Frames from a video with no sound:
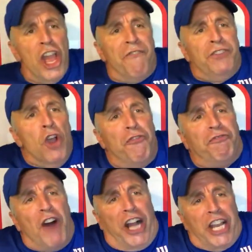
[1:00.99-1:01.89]
If you
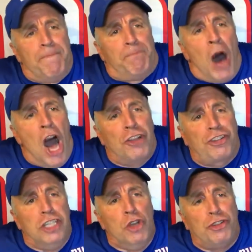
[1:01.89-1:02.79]
fucking
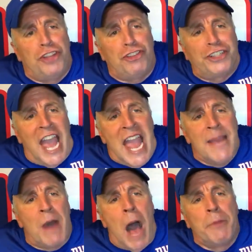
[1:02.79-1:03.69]
punks lose this
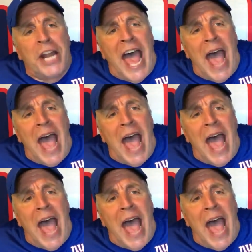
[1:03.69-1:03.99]
game, I'm going to